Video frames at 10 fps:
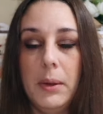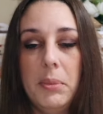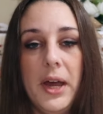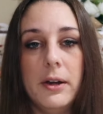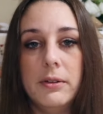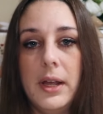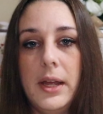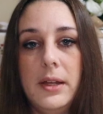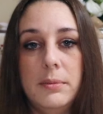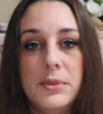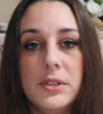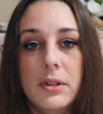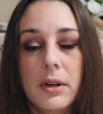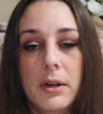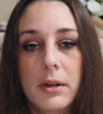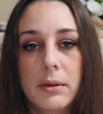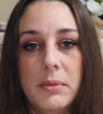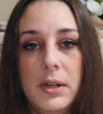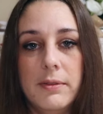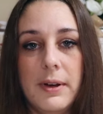pattern names.
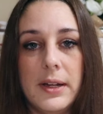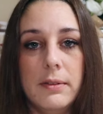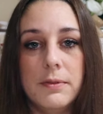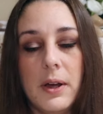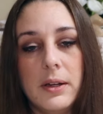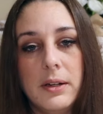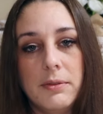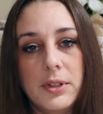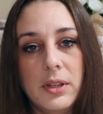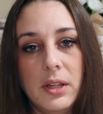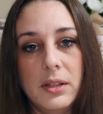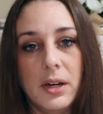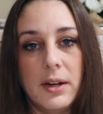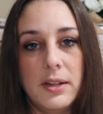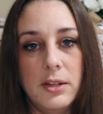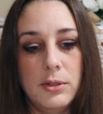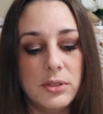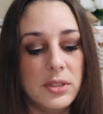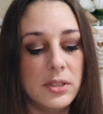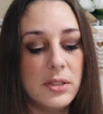If I can find everything that I
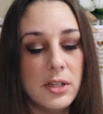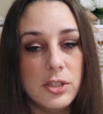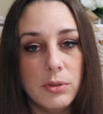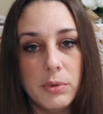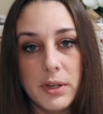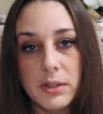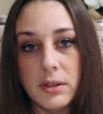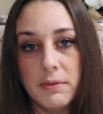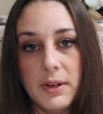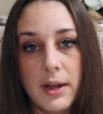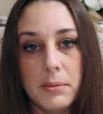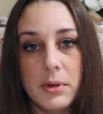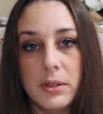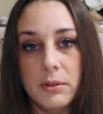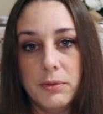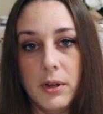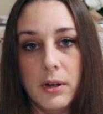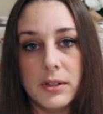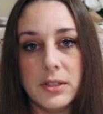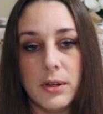use to stitch it with, the fabric, the
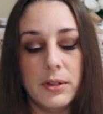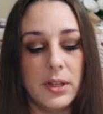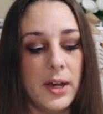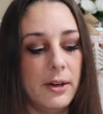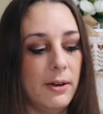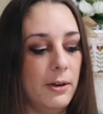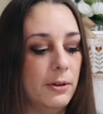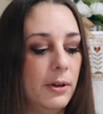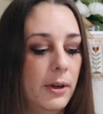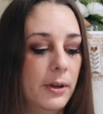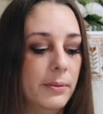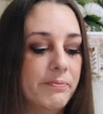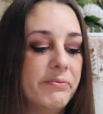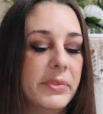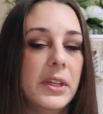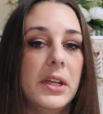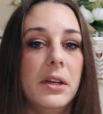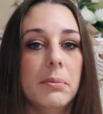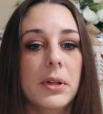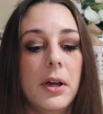floss, all that, I'll link
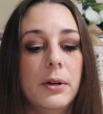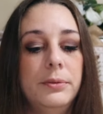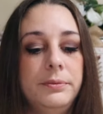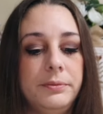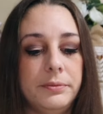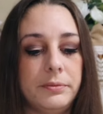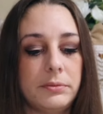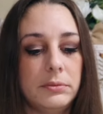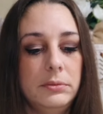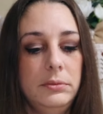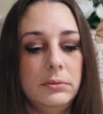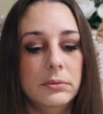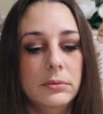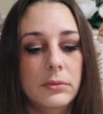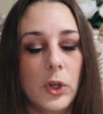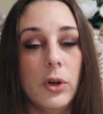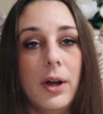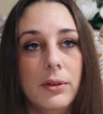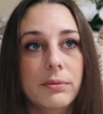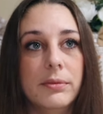it below.
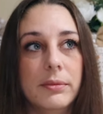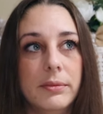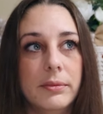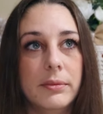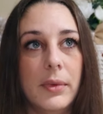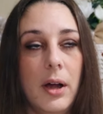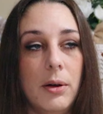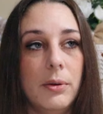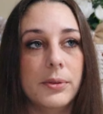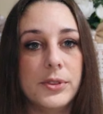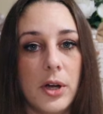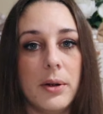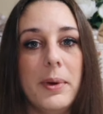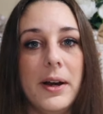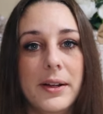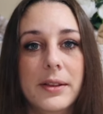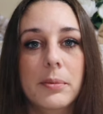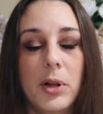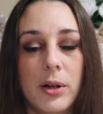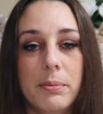Or I'll talk about it in the
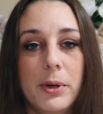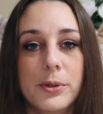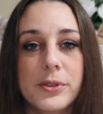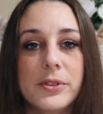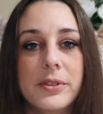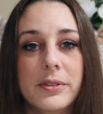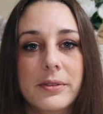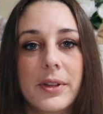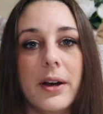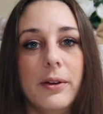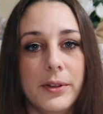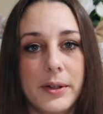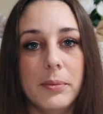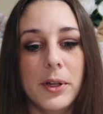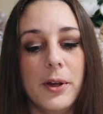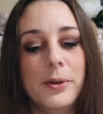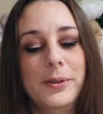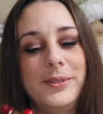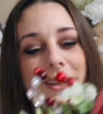blog post that I'll link below.